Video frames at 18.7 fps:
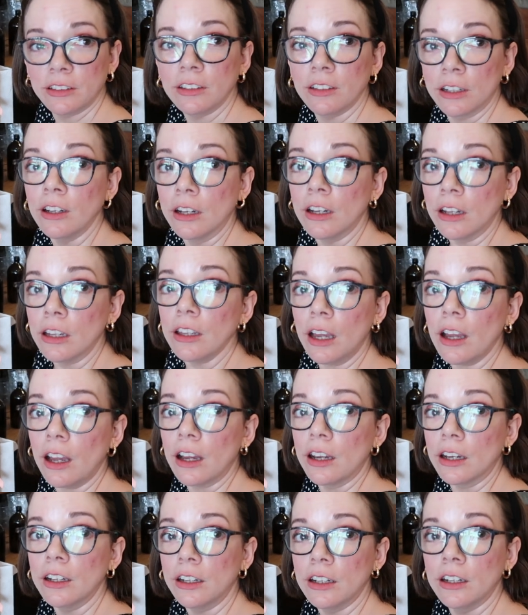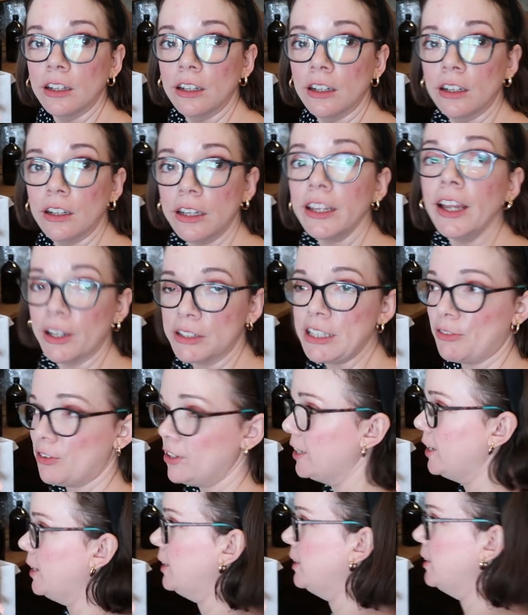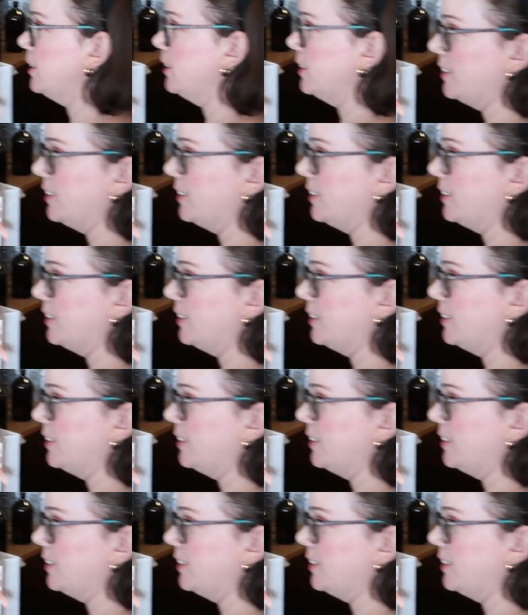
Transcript: Sounds good. Let's chat. Let's definitely